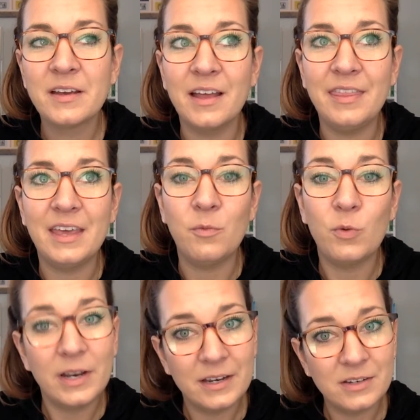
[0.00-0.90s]
And then
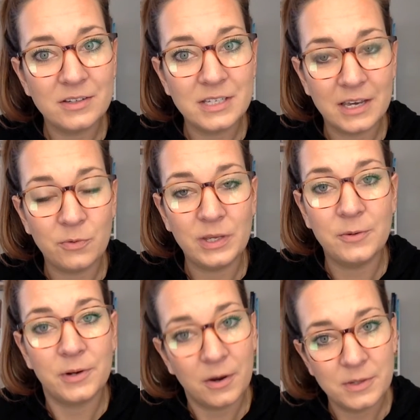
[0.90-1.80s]
one day a week
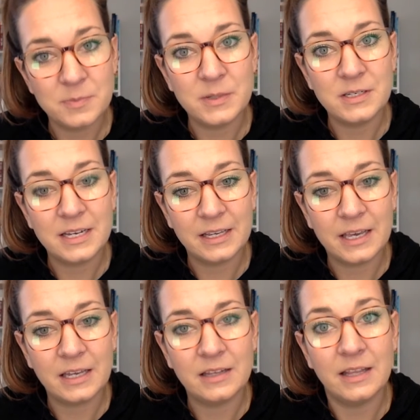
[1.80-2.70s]
would always be
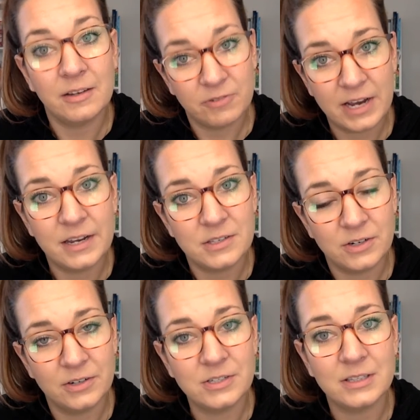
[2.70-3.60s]
dedicated, like Fridays
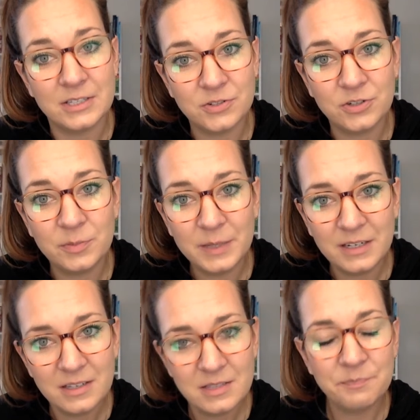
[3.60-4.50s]
are, to Lit Circle
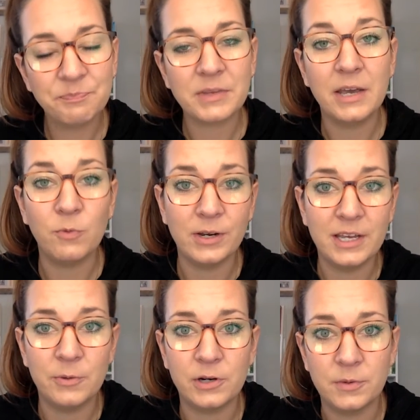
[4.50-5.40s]
meetings. And one
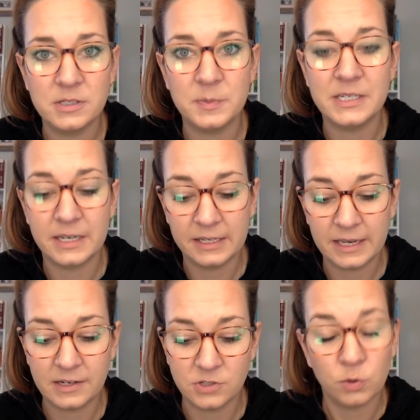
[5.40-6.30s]
day would always be
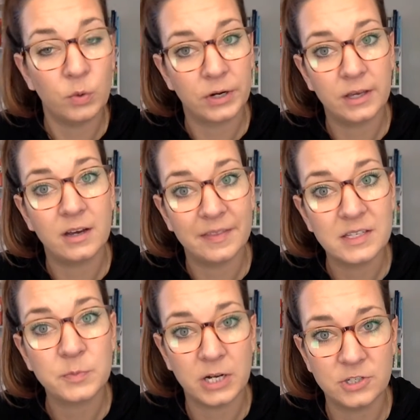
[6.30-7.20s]
dedicated to working on
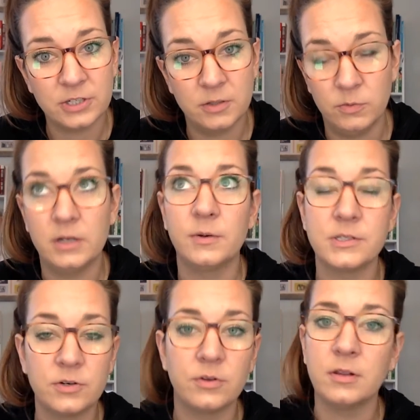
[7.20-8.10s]
this project. And we'd
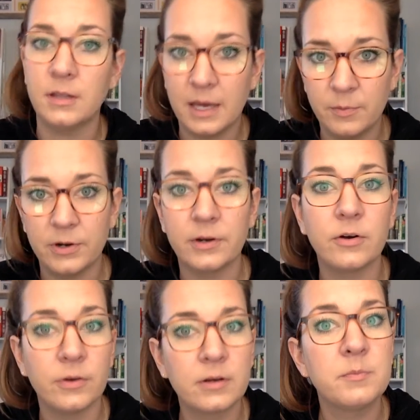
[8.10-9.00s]
always go to the library or
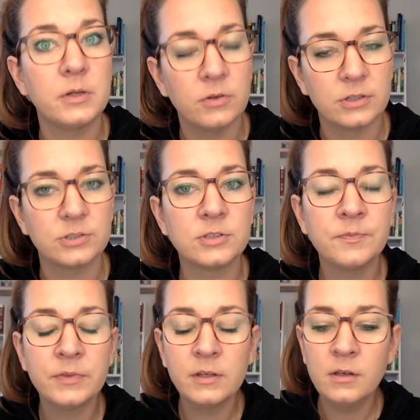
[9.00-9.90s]
go to computers
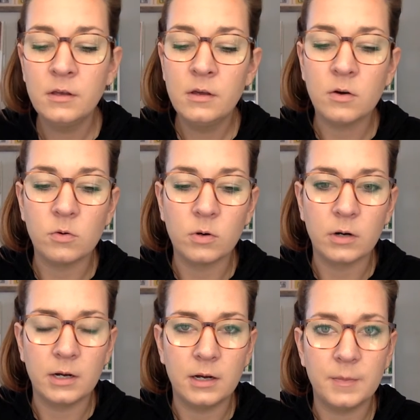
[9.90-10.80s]

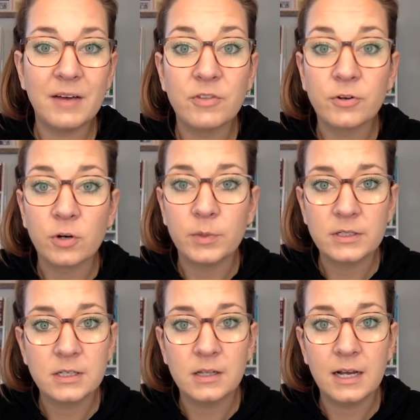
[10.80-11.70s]
or have the
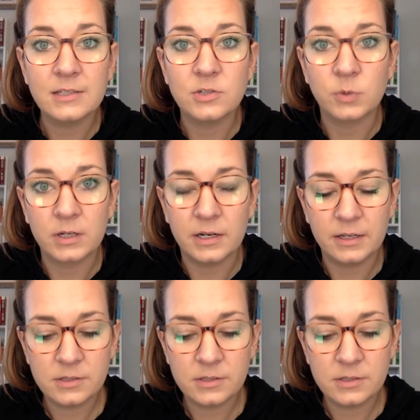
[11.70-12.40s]
Chromebooks in class to work on it.